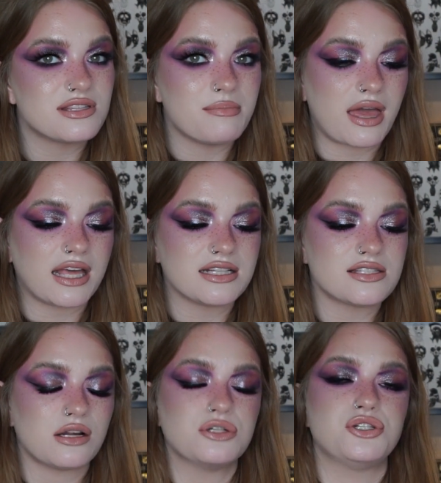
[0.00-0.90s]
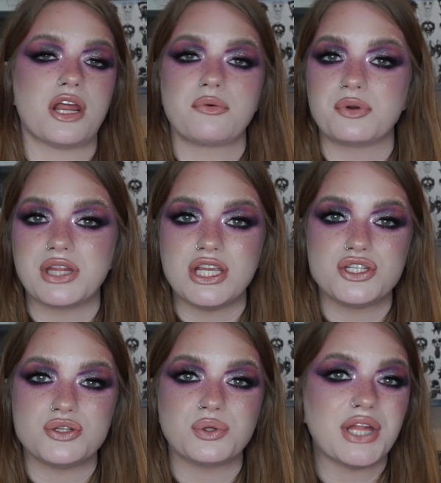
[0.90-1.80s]
the mattes are generally
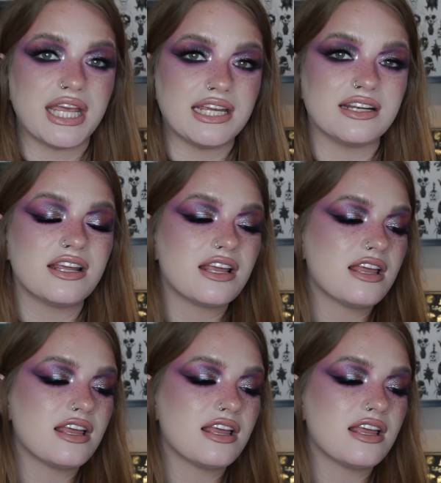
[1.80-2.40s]
too light.